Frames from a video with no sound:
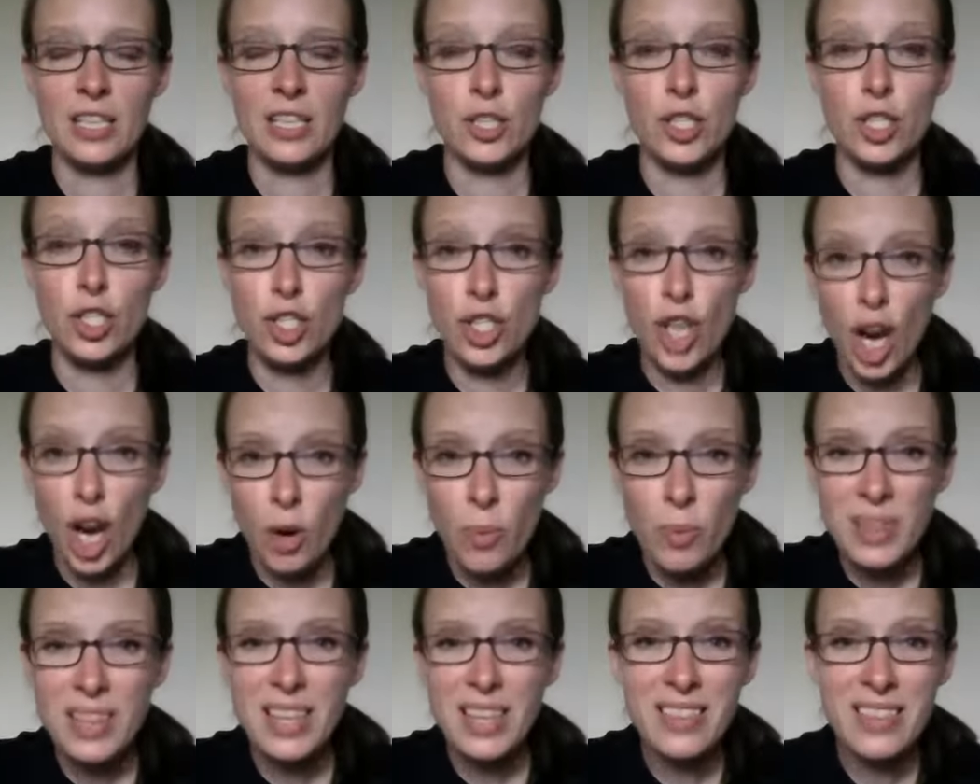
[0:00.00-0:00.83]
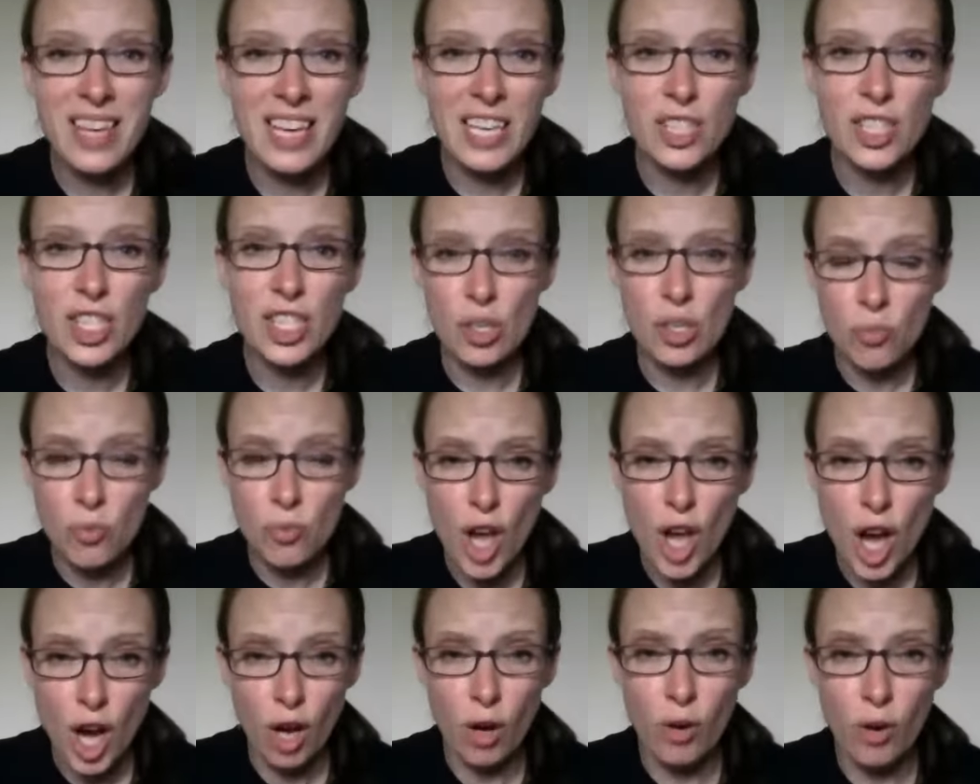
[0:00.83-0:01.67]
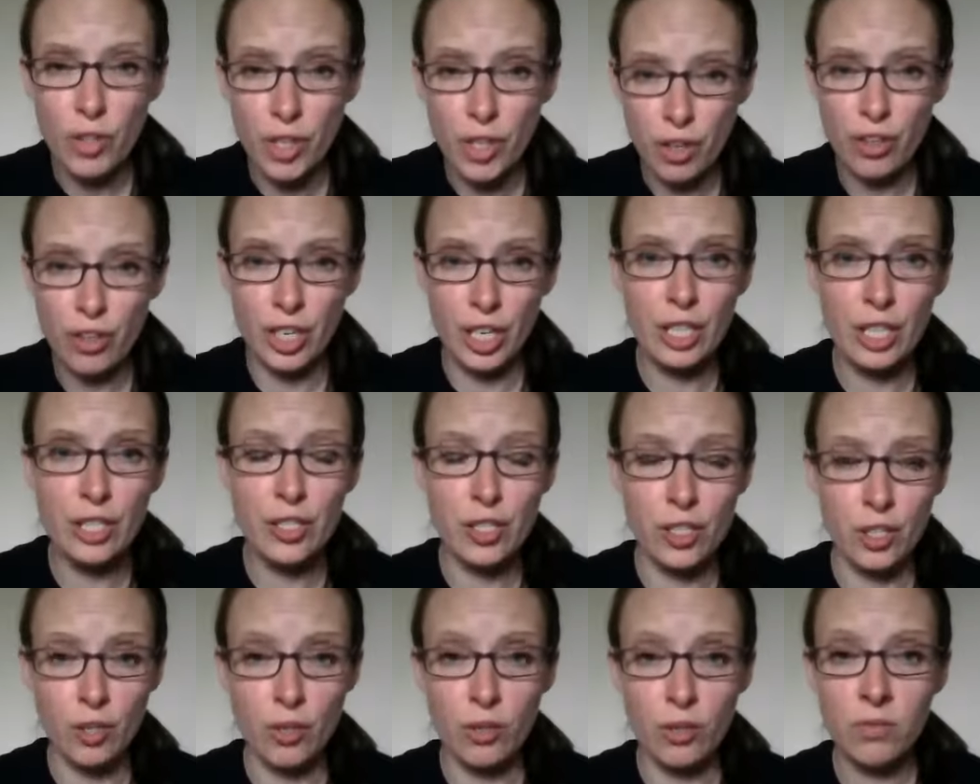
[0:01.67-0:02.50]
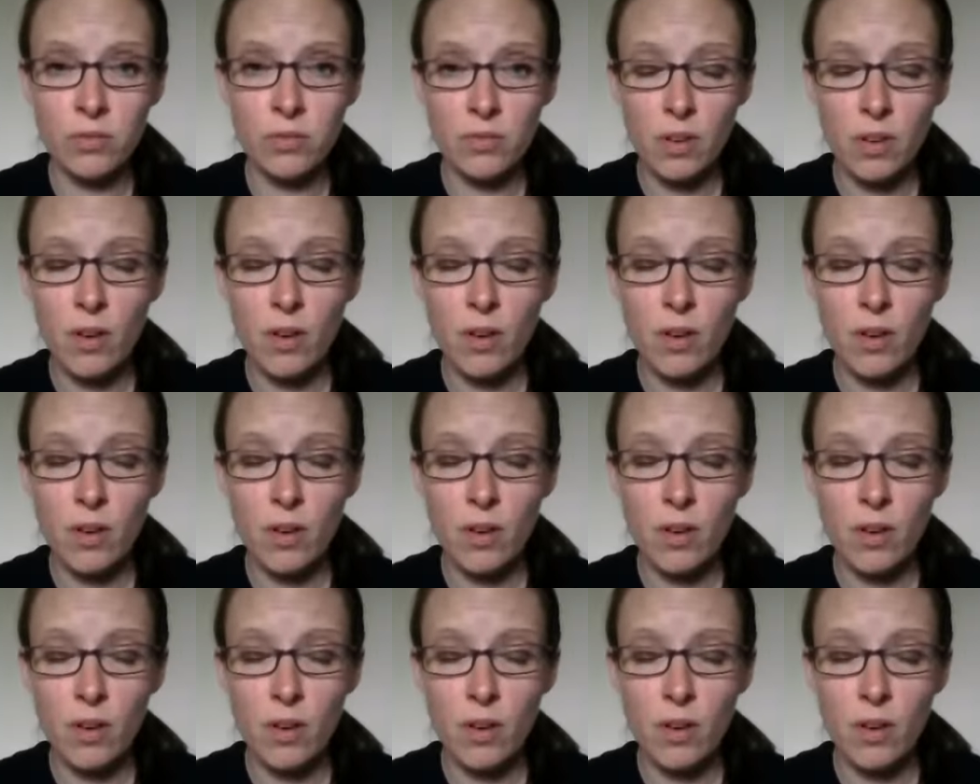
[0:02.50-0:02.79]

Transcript: start with the things you know you're going to do.